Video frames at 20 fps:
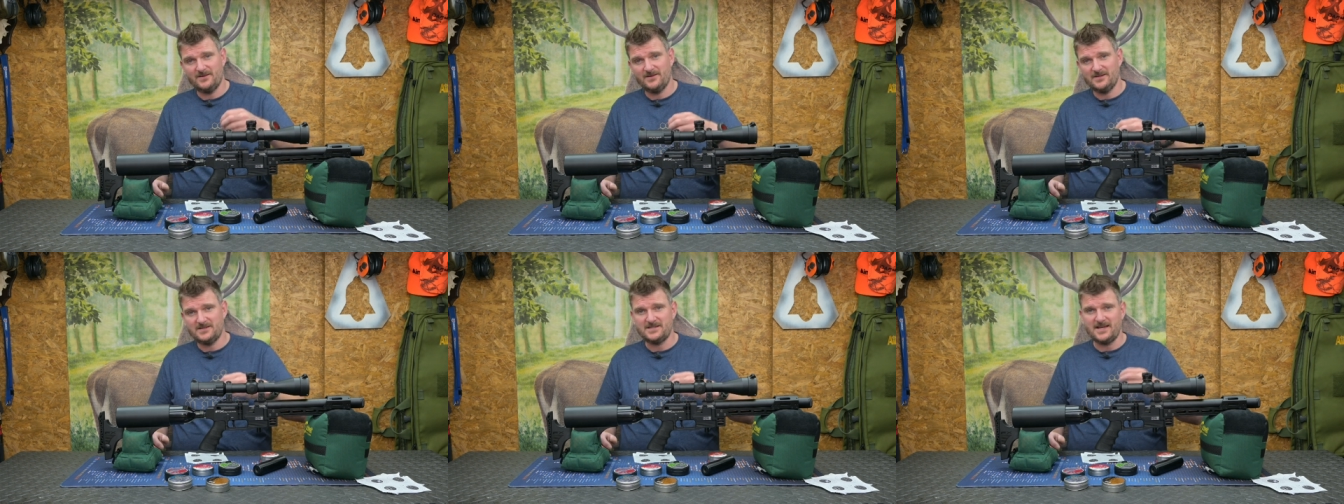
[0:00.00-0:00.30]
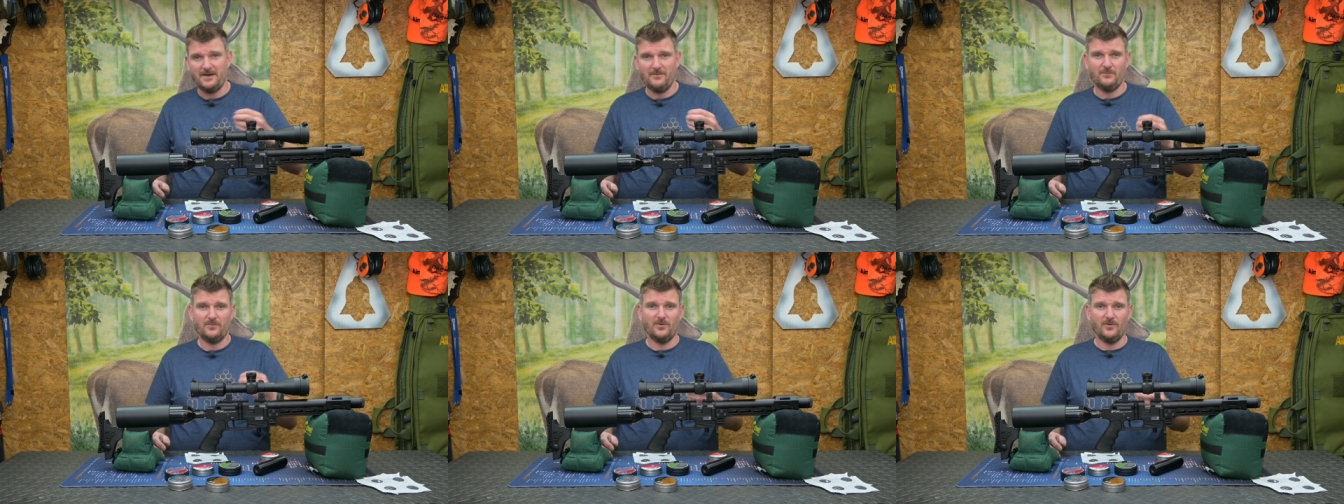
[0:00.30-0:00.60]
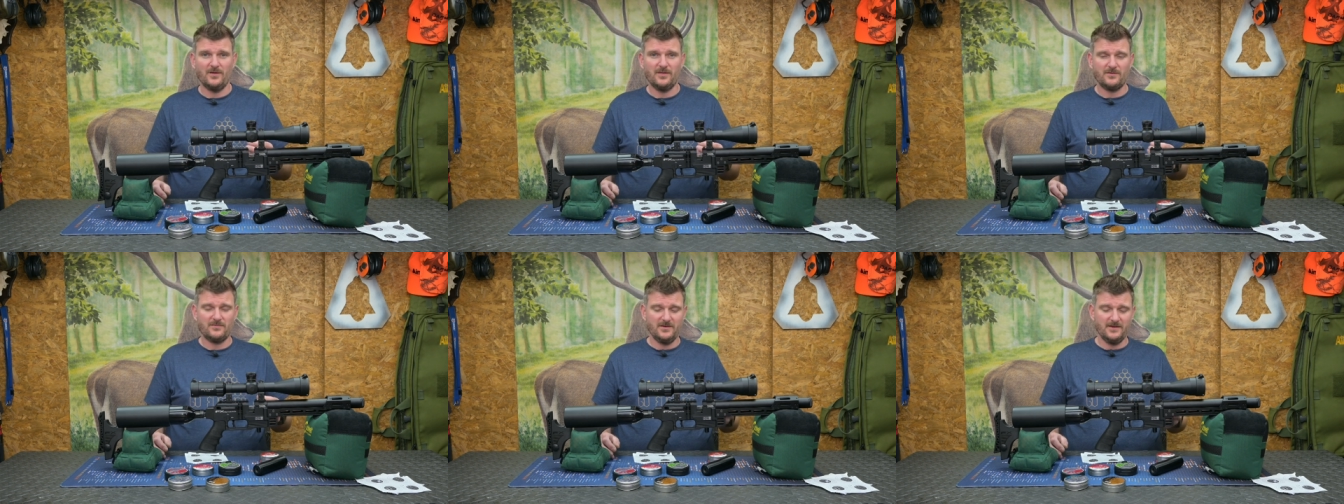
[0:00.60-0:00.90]
and
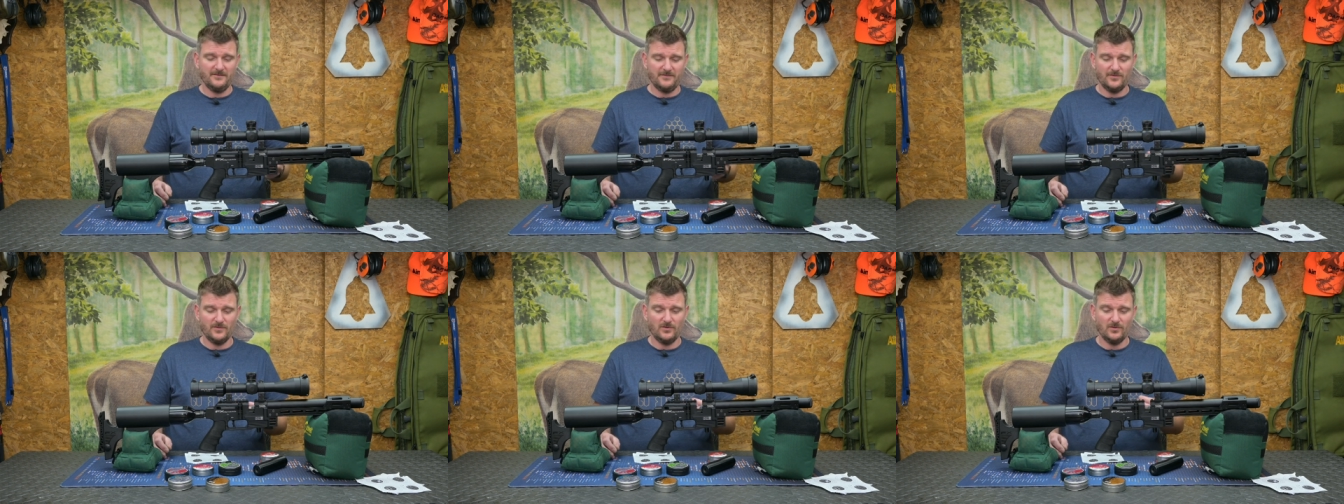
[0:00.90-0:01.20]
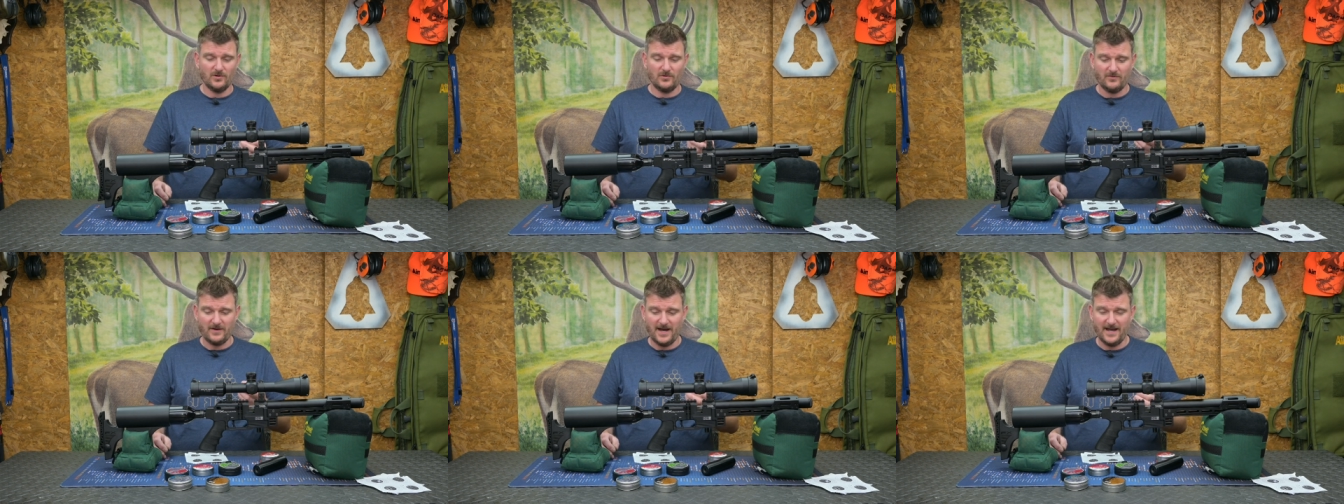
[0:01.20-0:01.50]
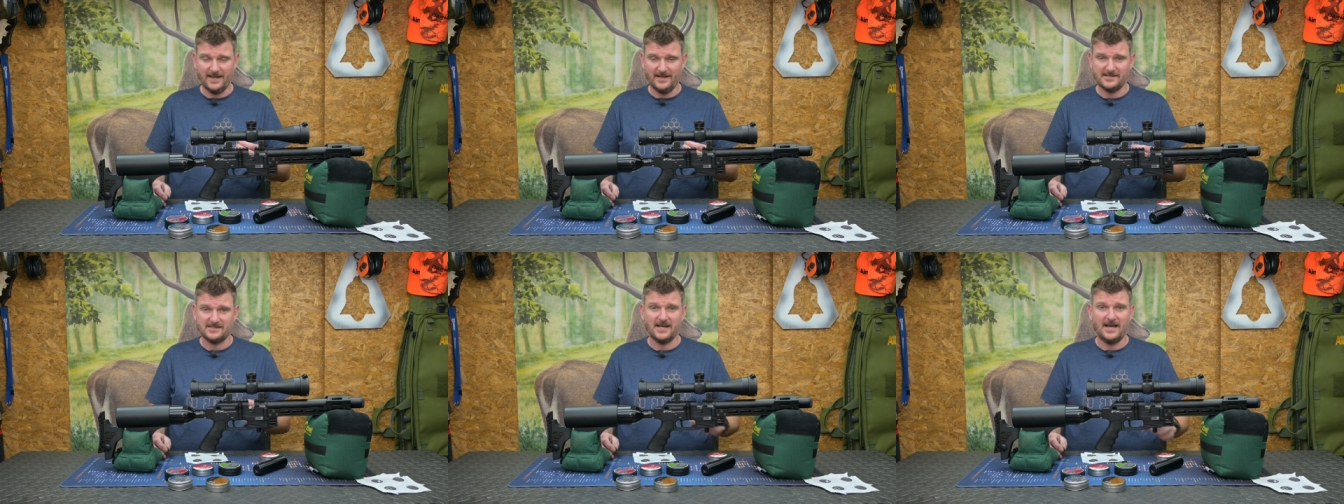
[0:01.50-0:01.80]
10.34
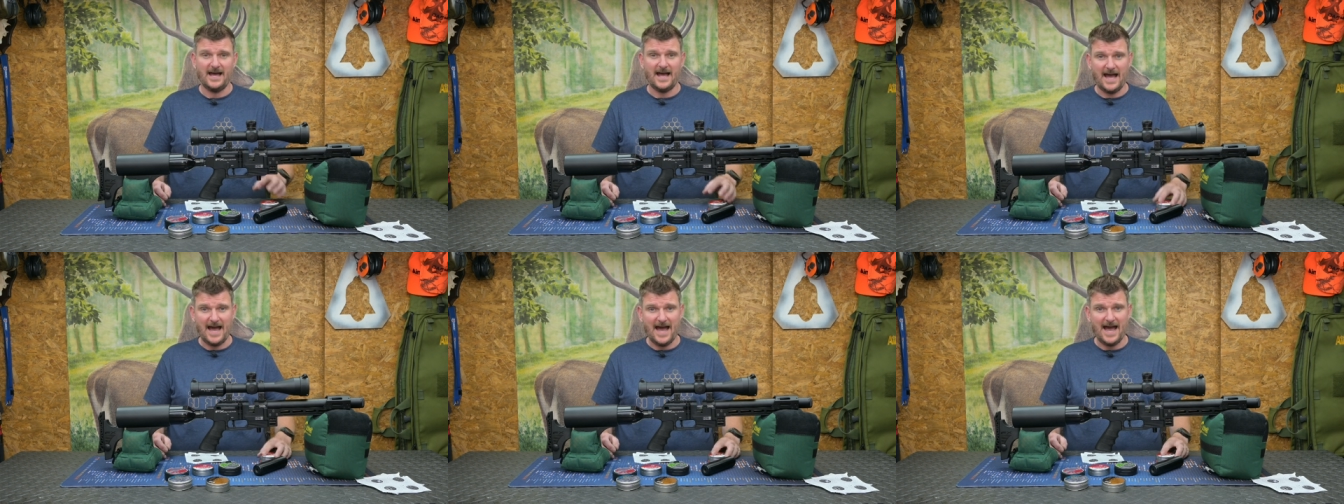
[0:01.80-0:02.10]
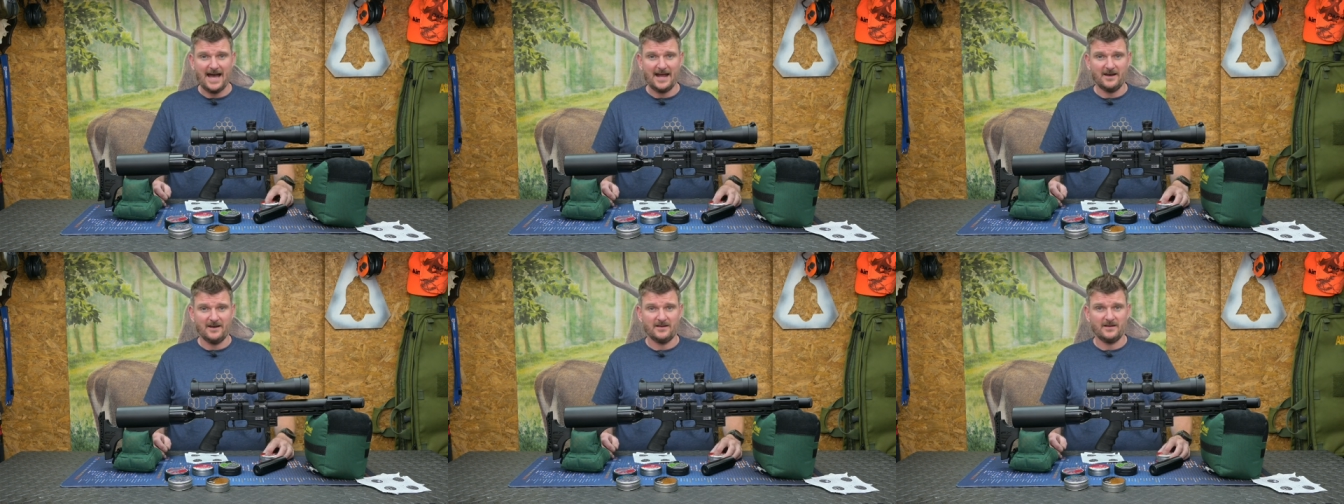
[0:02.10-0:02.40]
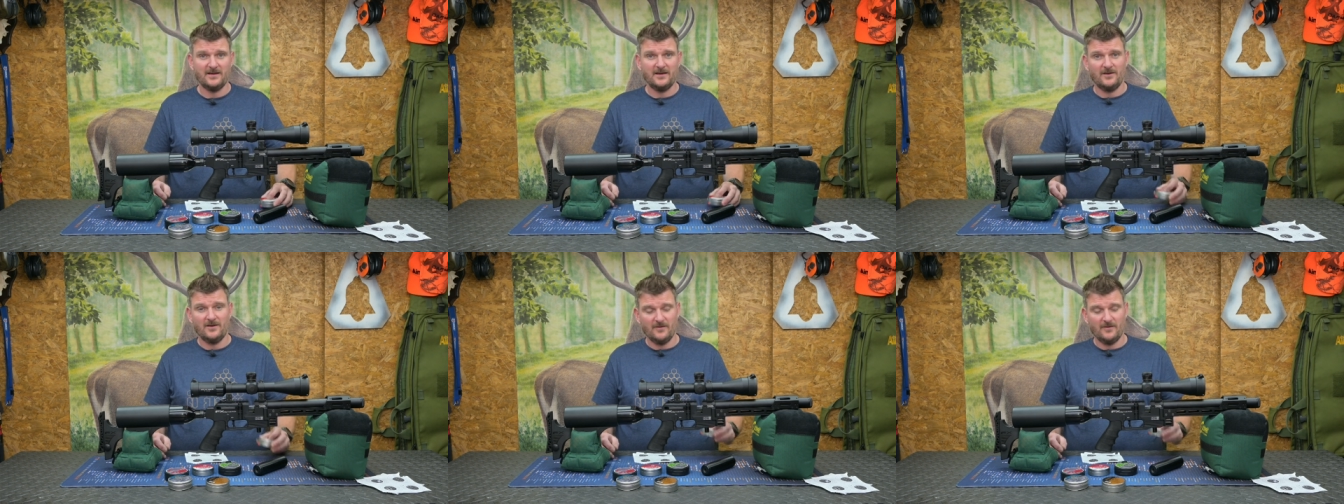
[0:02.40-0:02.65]
grains and